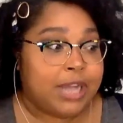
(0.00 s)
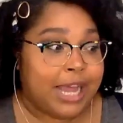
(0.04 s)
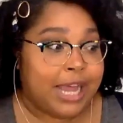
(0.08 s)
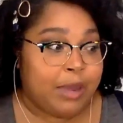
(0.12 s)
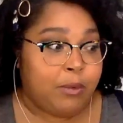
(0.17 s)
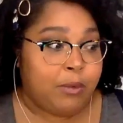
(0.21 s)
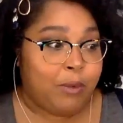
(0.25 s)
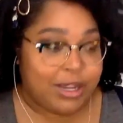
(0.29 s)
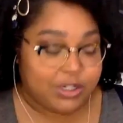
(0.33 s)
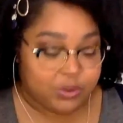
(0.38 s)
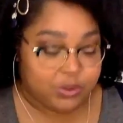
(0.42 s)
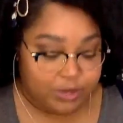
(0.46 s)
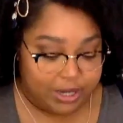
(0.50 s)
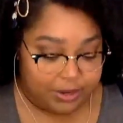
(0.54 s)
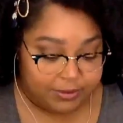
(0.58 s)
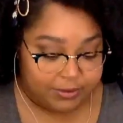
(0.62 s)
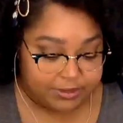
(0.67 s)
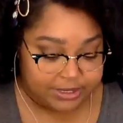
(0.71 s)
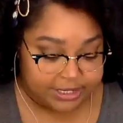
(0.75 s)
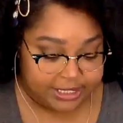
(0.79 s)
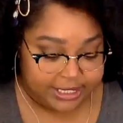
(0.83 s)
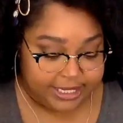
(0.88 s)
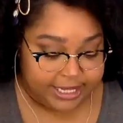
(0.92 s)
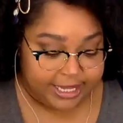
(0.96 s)
that I watched when I
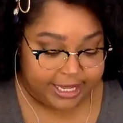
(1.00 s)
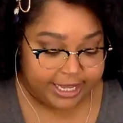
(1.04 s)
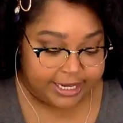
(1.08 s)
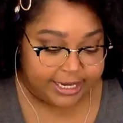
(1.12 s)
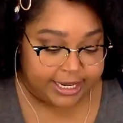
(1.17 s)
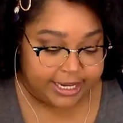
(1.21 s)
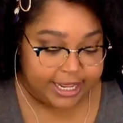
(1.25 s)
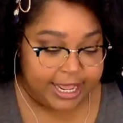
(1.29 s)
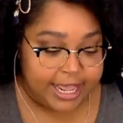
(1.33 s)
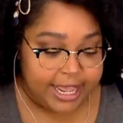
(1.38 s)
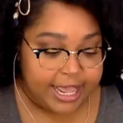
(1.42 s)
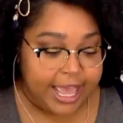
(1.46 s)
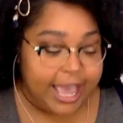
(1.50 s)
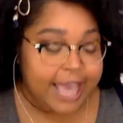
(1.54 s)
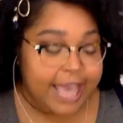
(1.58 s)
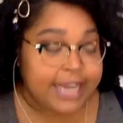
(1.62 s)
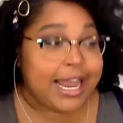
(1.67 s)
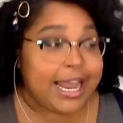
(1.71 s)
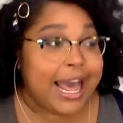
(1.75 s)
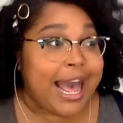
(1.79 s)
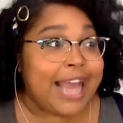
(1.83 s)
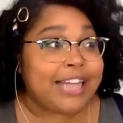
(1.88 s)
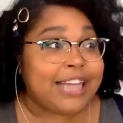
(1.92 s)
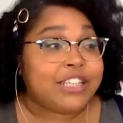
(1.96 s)
was a kid
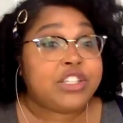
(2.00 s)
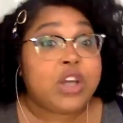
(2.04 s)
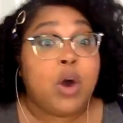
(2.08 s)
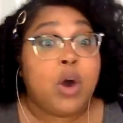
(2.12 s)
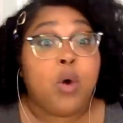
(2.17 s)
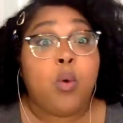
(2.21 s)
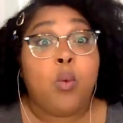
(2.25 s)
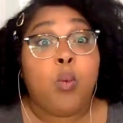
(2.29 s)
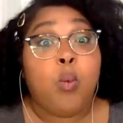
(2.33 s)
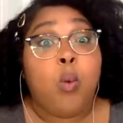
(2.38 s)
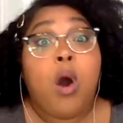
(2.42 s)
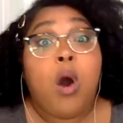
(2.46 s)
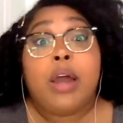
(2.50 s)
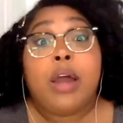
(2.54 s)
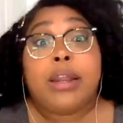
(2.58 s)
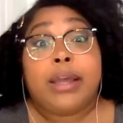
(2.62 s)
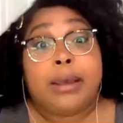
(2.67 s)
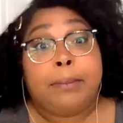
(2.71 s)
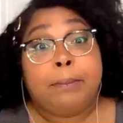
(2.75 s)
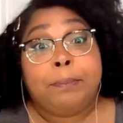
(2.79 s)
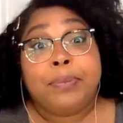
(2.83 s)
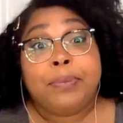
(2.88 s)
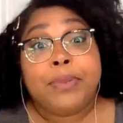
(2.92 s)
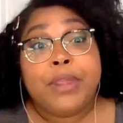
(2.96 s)
and I don't want
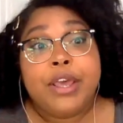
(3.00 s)
them.